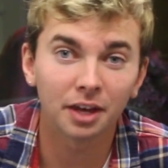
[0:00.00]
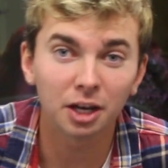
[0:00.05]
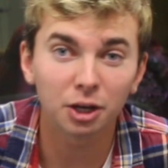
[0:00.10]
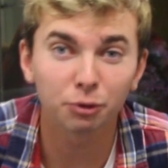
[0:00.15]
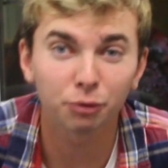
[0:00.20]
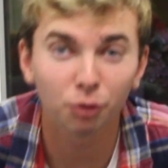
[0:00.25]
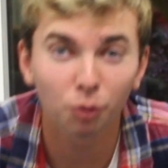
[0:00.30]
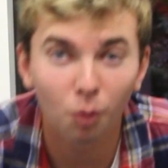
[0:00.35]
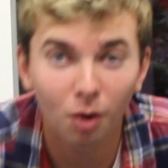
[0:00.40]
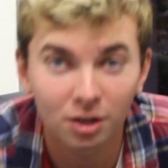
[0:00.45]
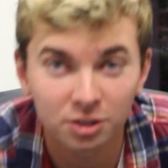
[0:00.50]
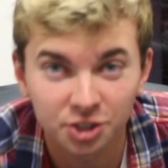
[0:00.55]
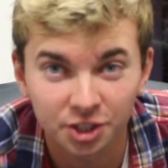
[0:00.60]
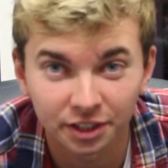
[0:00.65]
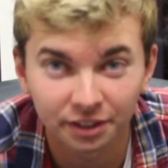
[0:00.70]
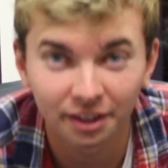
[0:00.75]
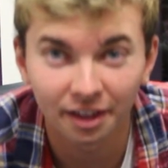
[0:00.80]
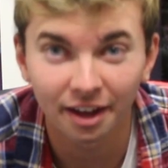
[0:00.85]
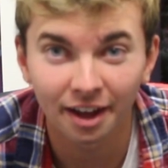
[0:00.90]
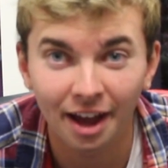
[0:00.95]
thank you for
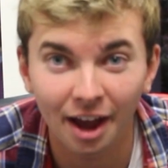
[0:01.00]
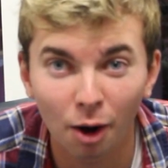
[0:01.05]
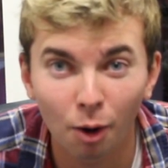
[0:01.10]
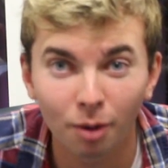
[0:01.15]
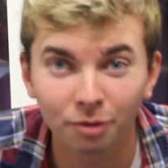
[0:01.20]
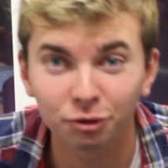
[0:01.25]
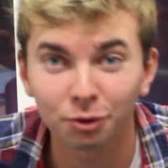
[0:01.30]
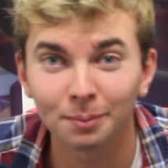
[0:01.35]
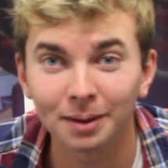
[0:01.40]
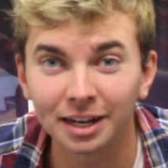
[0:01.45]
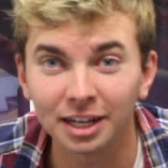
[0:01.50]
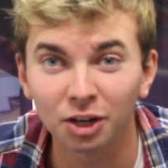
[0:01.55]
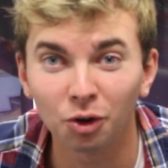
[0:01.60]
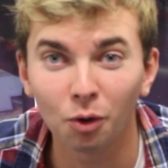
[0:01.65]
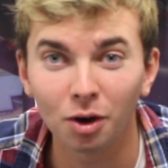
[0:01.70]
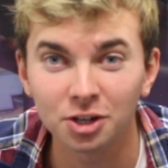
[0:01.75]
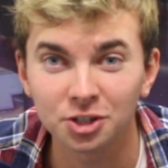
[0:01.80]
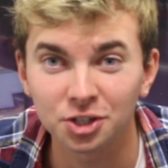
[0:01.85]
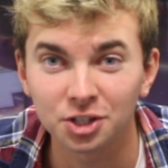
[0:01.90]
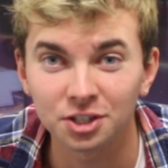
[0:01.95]
watching the however many
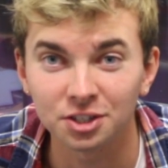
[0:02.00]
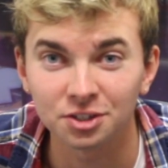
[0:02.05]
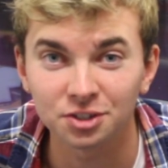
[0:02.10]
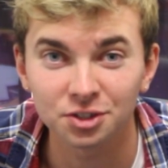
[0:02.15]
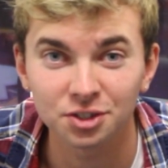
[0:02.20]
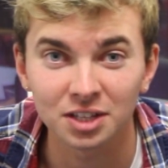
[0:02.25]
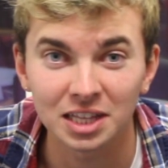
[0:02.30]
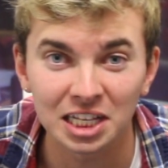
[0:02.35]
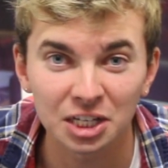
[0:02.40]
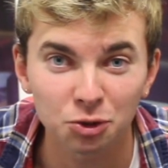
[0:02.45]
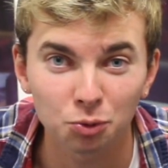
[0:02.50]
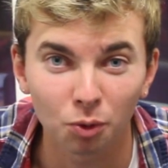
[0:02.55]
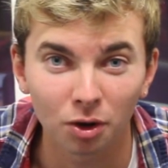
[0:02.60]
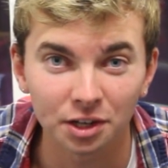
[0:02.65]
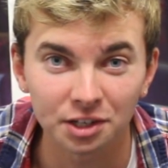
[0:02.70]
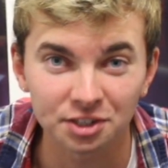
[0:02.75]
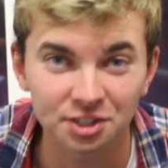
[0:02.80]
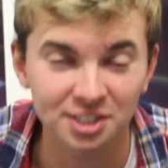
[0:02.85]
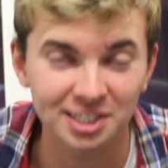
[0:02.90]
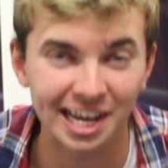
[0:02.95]
questions this
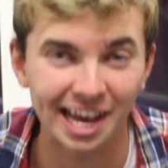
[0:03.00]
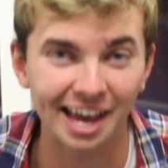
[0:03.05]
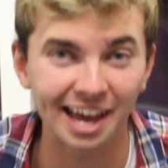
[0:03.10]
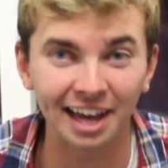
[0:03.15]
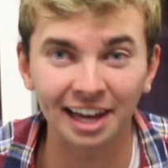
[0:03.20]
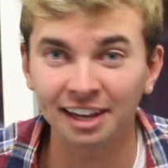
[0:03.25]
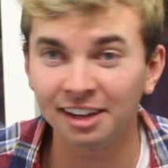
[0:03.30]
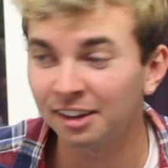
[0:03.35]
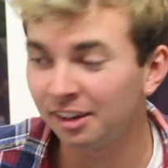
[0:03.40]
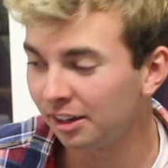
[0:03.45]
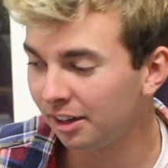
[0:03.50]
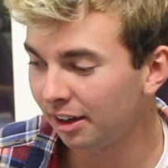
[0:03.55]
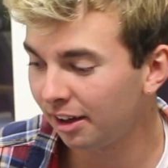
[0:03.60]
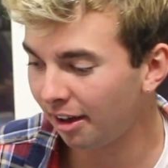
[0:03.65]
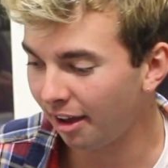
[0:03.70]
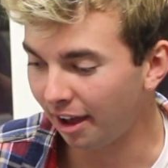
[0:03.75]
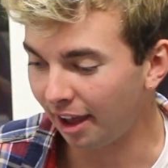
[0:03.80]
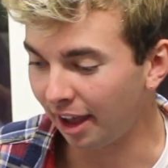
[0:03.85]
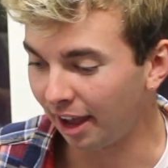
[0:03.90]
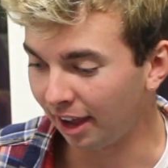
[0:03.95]
was tag,
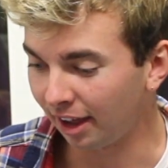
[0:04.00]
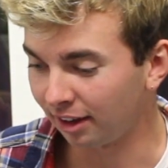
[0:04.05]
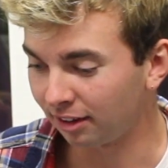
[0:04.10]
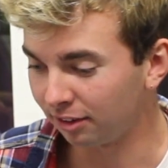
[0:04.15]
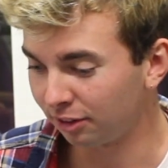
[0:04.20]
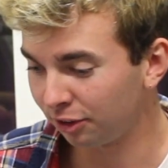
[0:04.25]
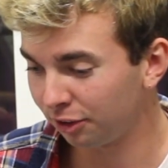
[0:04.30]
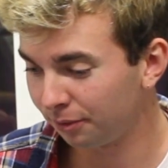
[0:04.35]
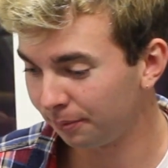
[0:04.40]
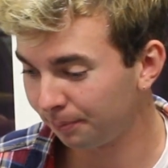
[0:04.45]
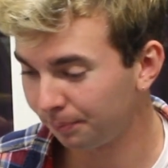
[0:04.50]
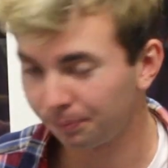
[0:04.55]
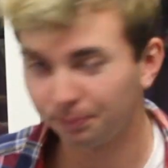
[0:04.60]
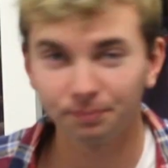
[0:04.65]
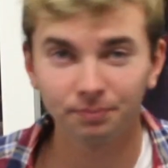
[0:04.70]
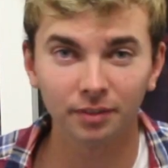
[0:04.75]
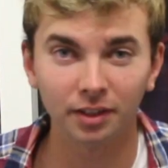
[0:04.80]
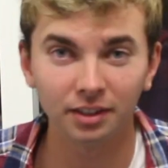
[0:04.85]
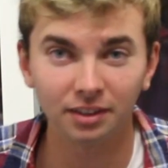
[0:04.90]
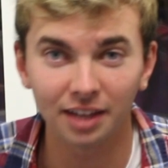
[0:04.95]
and
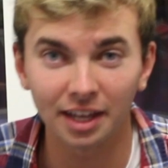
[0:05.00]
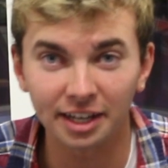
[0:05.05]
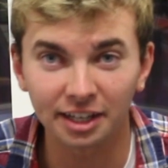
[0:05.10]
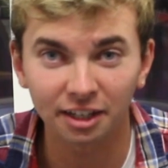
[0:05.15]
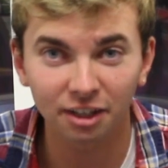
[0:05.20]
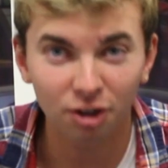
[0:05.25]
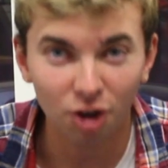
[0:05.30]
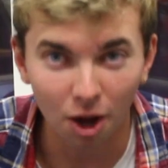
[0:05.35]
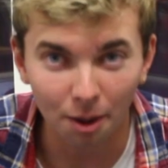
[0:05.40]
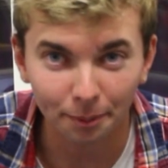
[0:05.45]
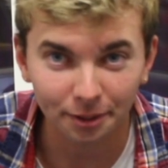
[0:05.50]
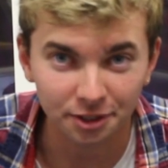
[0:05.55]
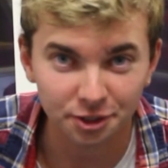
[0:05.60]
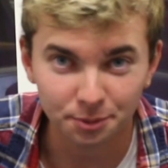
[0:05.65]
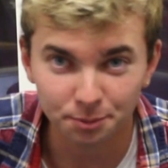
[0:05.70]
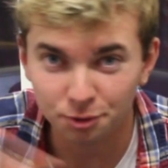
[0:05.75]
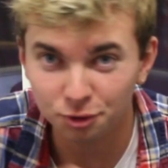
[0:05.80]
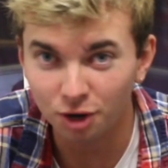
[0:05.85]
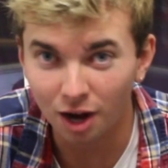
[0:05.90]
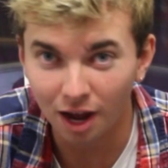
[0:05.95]
like, comment,
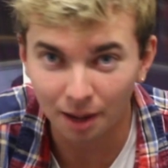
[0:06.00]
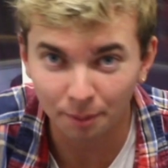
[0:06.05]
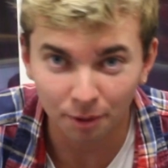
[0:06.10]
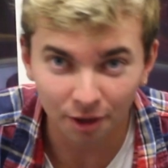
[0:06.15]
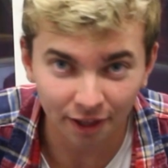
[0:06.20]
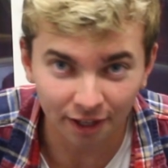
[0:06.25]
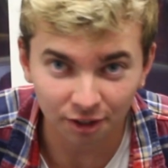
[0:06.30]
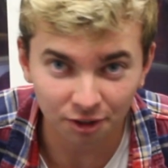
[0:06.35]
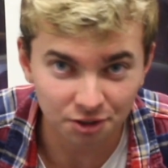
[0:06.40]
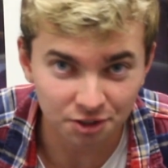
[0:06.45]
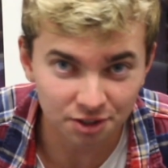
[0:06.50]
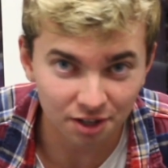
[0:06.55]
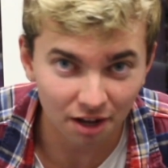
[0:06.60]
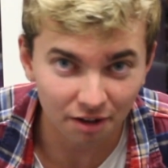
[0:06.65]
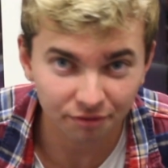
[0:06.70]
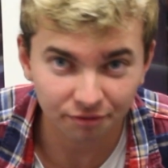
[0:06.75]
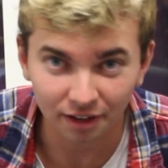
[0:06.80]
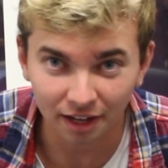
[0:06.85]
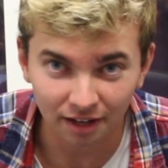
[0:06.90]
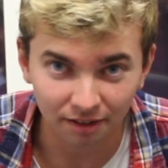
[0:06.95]
subscribe, all that good
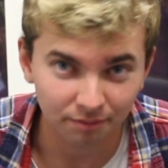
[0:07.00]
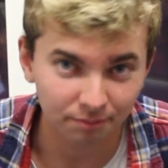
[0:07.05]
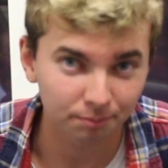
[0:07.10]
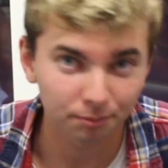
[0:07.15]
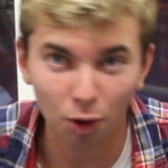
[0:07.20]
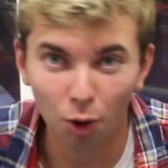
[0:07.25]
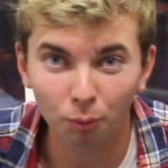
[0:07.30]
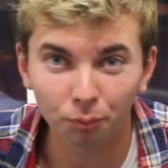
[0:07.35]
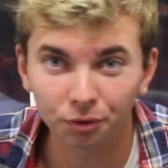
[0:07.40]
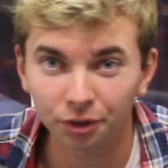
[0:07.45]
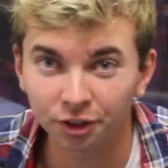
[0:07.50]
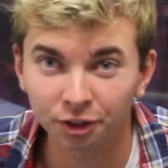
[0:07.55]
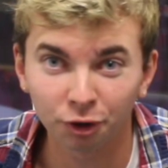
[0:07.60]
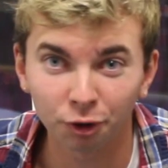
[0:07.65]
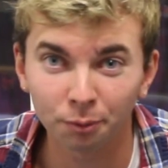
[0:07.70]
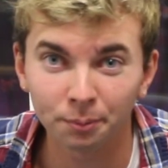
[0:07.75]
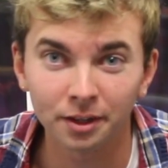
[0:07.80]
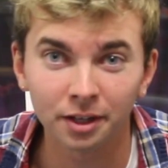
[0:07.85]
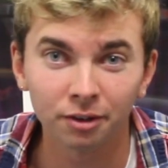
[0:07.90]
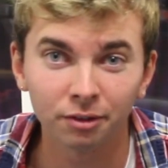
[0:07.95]
stuff, and hopefully there
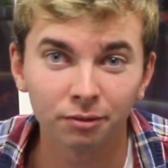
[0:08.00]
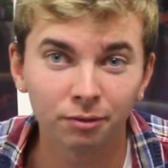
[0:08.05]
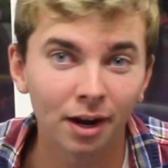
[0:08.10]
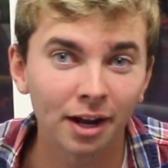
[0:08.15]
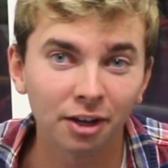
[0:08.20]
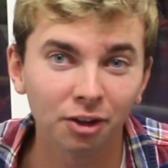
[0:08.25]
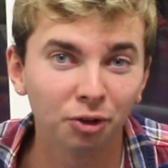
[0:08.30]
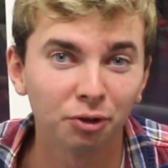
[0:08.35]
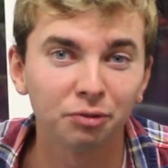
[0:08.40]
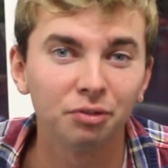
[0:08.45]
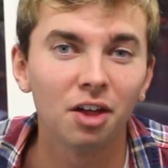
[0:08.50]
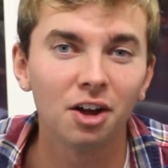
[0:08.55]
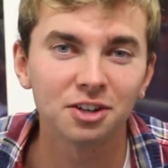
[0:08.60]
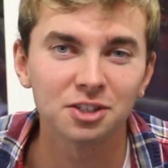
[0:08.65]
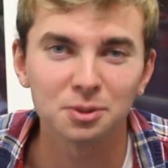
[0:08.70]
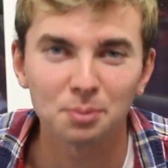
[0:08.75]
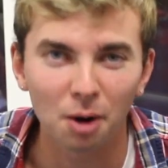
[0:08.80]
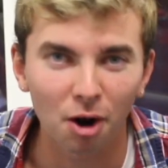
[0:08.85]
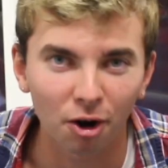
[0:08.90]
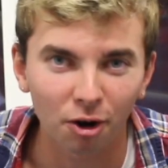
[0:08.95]
will be a regular
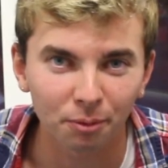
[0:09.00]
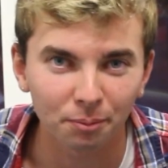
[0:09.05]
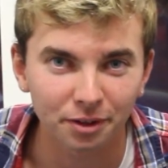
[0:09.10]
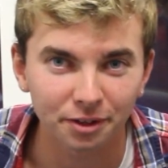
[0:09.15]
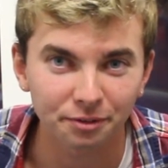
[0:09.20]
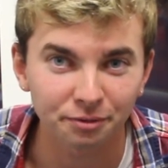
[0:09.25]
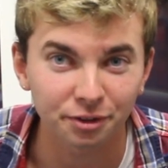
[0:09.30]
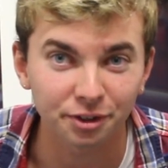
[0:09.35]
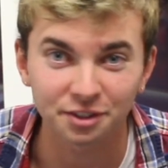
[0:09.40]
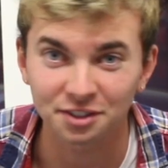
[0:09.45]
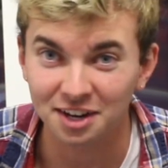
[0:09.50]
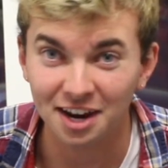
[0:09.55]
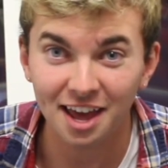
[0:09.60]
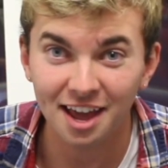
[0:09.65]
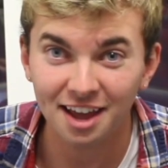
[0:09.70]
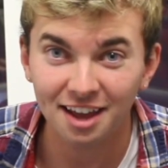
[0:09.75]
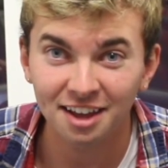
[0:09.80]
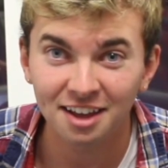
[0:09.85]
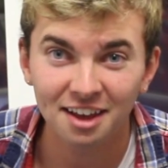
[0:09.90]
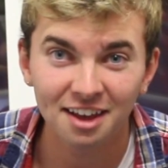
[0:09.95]
vlog tomorrow, but for
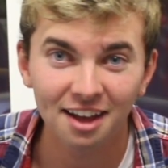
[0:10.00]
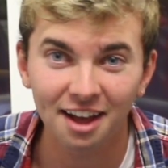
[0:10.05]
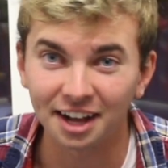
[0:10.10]
today,